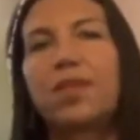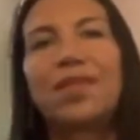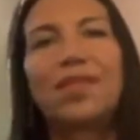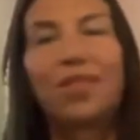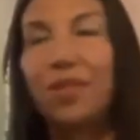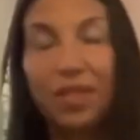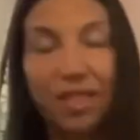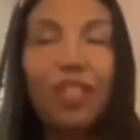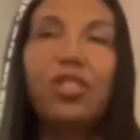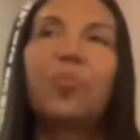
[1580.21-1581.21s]
the, the
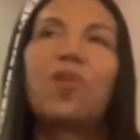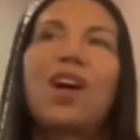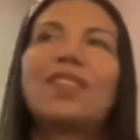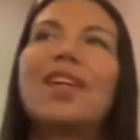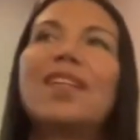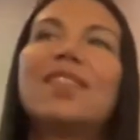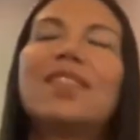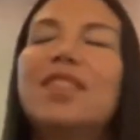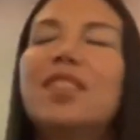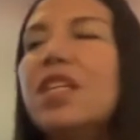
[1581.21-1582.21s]
ascension process.
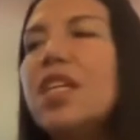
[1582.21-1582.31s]
And